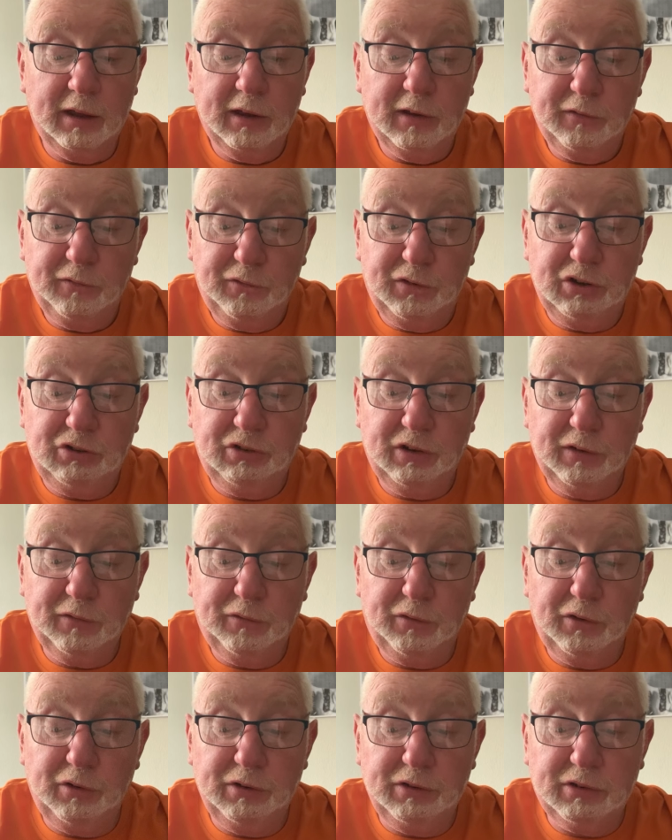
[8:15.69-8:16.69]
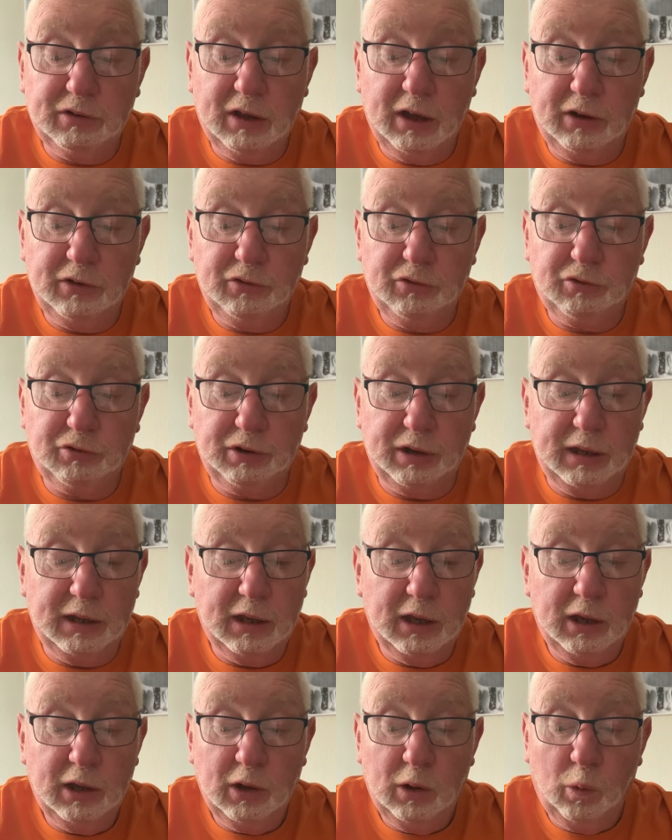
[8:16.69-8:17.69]
fishing for his country,
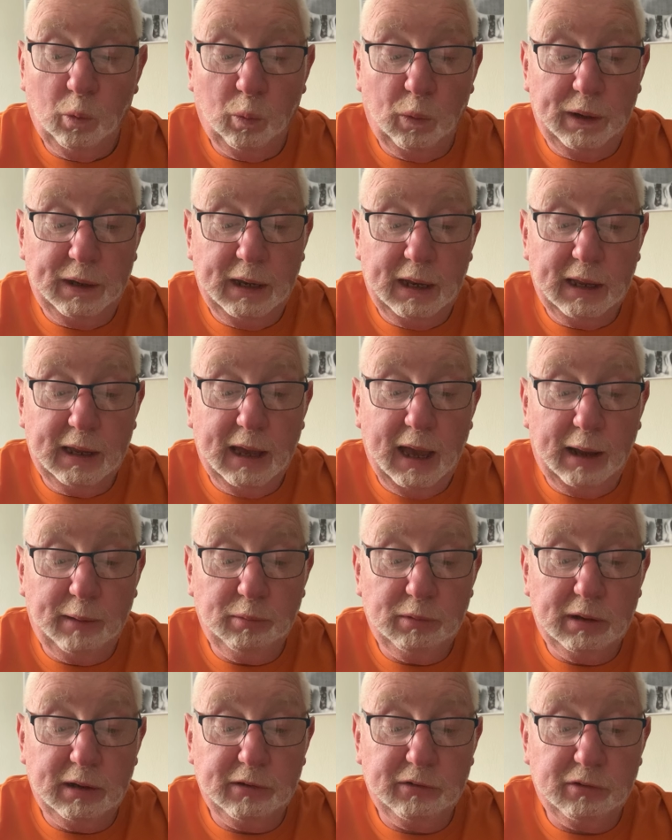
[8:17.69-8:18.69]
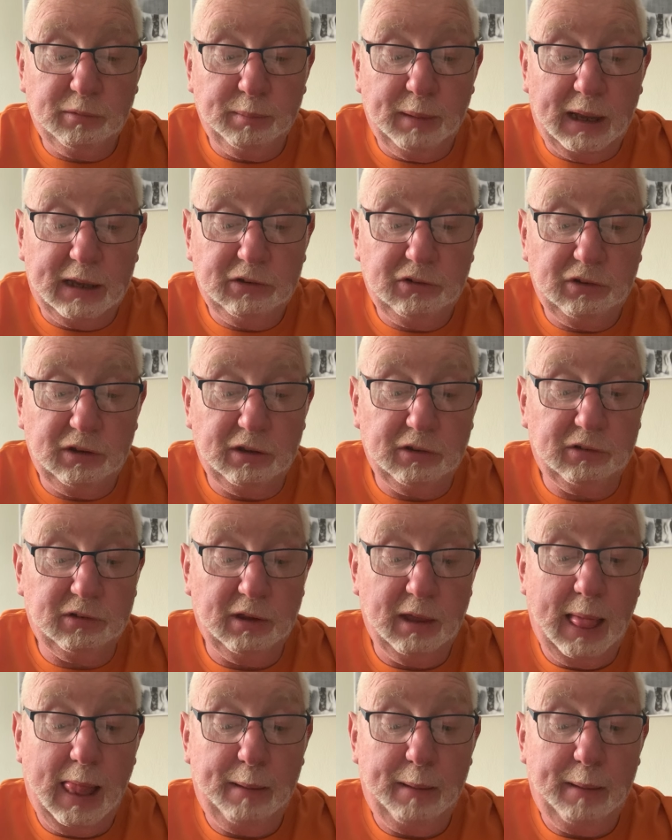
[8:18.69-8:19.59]
winning countless matches